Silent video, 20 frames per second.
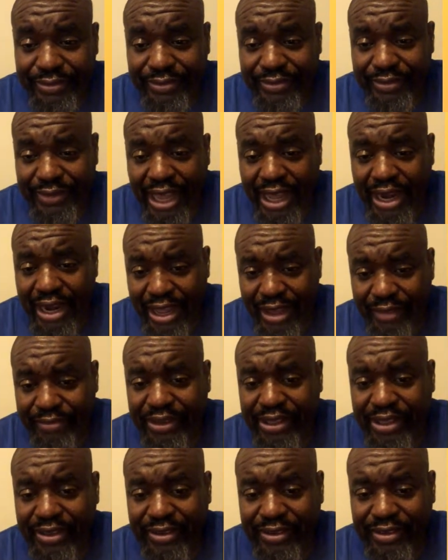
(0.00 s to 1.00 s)
Not
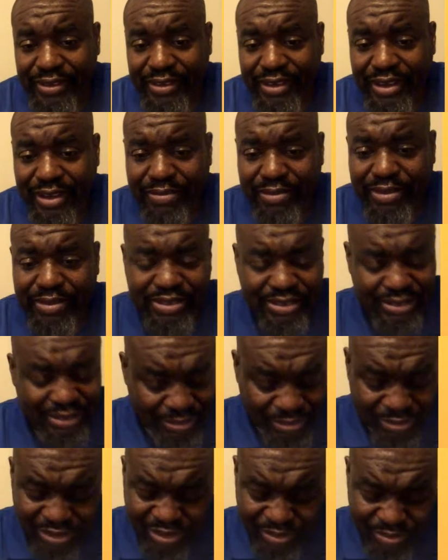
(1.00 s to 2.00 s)
happening. I'm
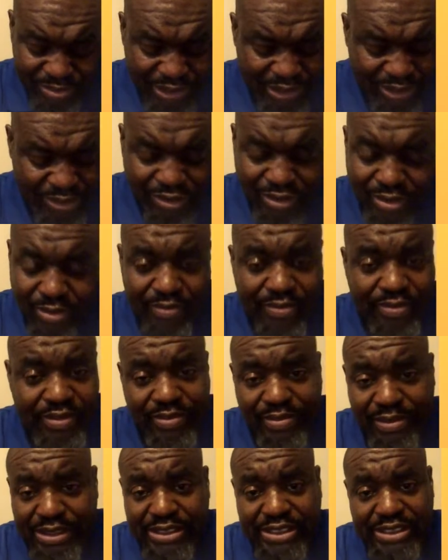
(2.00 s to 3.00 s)
gonna speak on him as
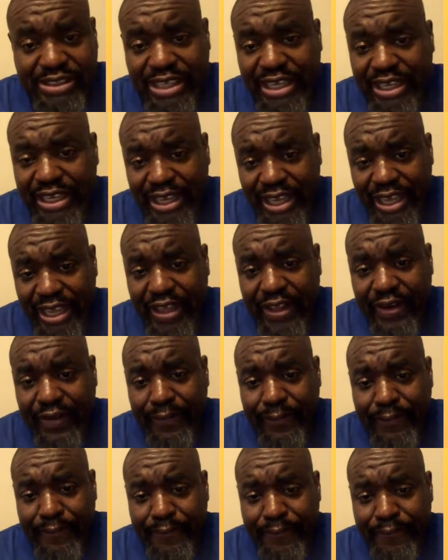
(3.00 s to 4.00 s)
much as I can.
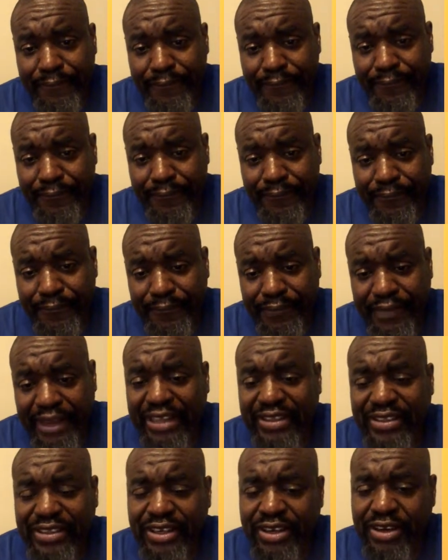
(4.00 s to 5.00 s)

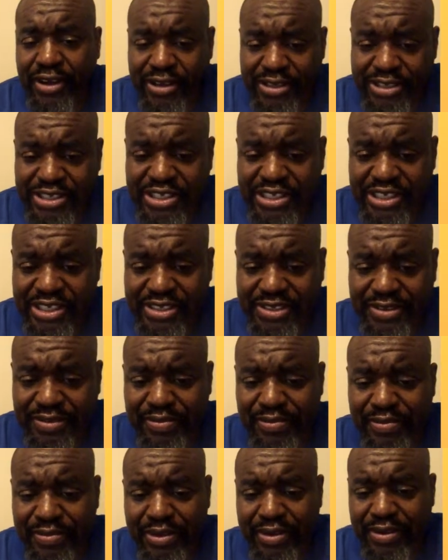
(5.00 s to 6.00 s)
Not to nauseism,
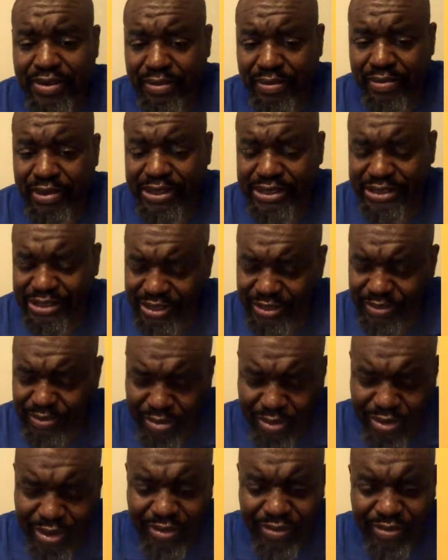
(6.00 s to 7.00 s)
but to the
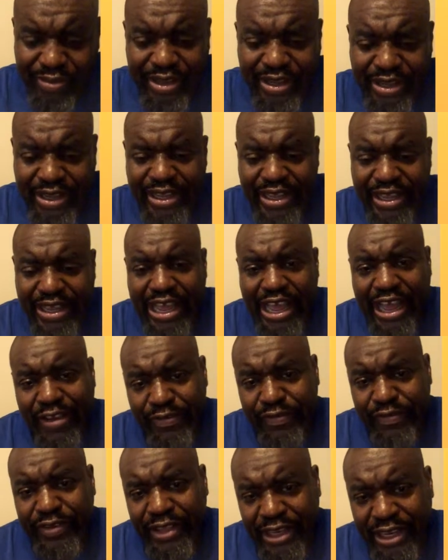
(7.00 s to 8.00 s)
point where I
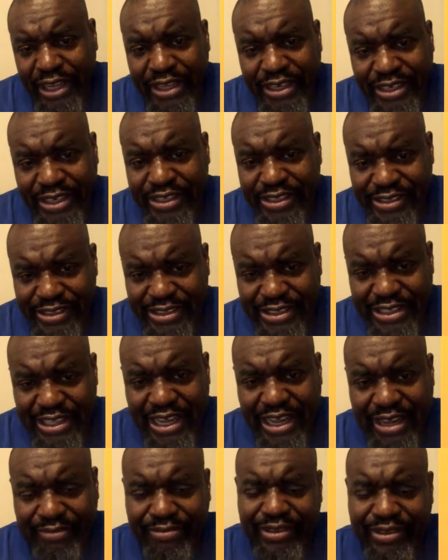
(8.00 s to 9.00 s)
feel I need to
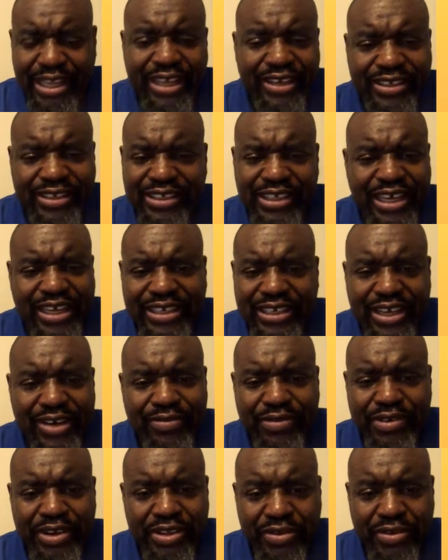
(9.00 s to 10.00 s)
stop. Not
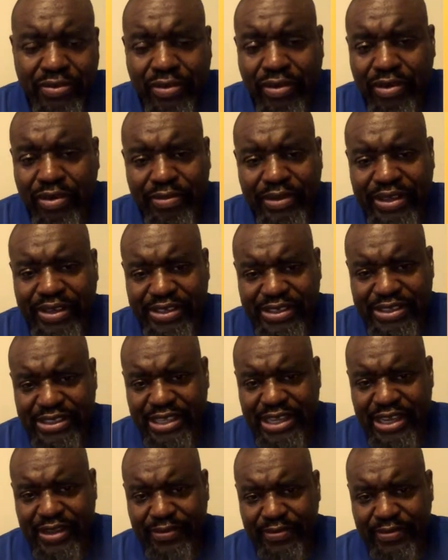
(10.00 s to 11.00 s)
when you want me to
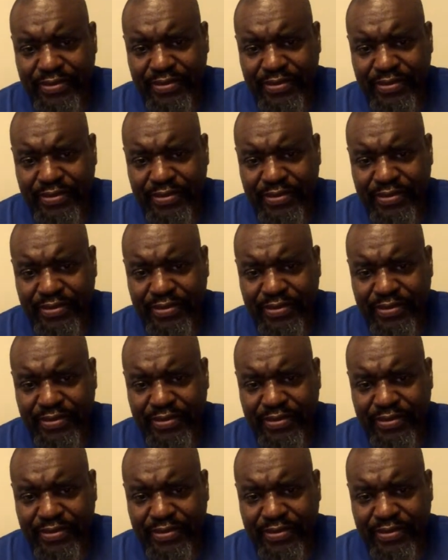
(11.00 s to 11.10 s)
stop.